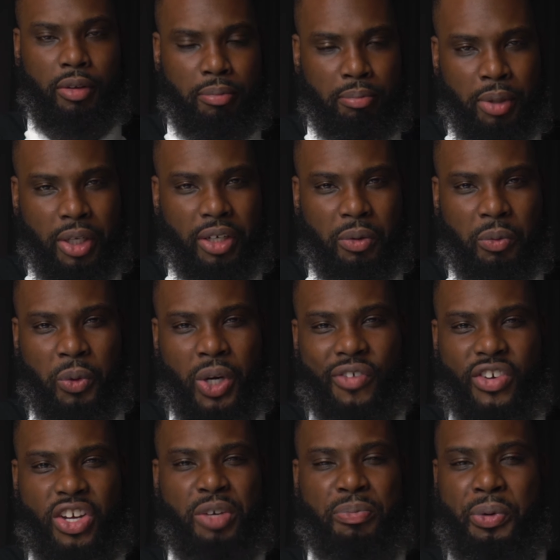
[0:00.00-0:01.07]
But whatever
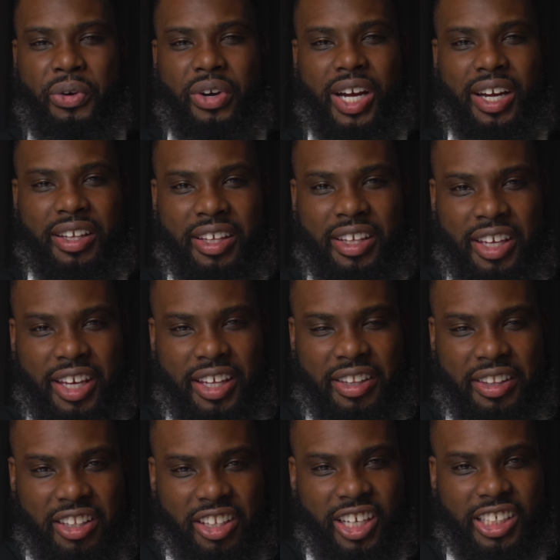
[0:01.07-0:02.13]
computer I get
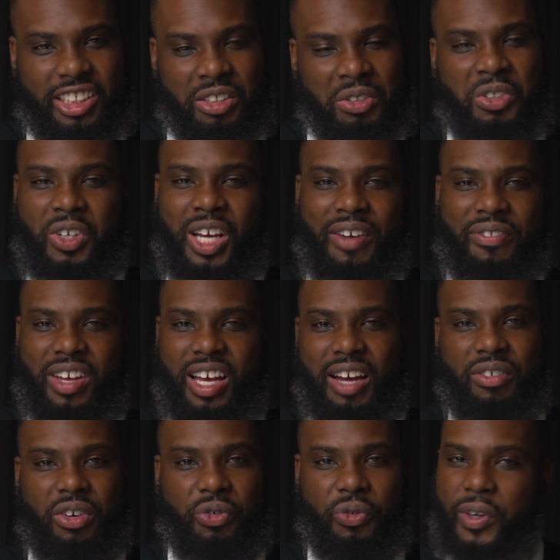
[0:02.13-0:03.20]
next is going to have
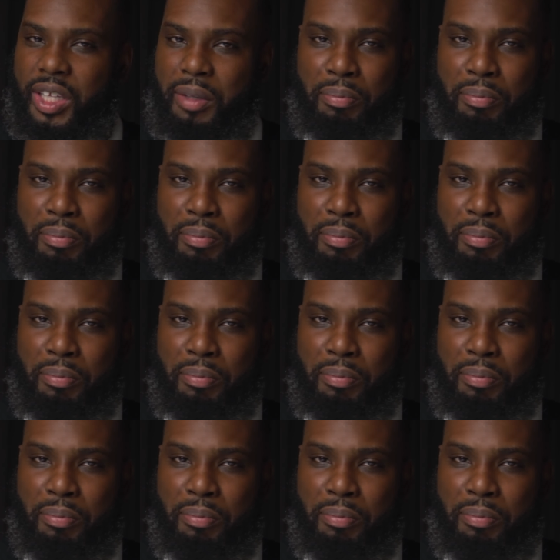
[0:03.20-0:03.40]
a really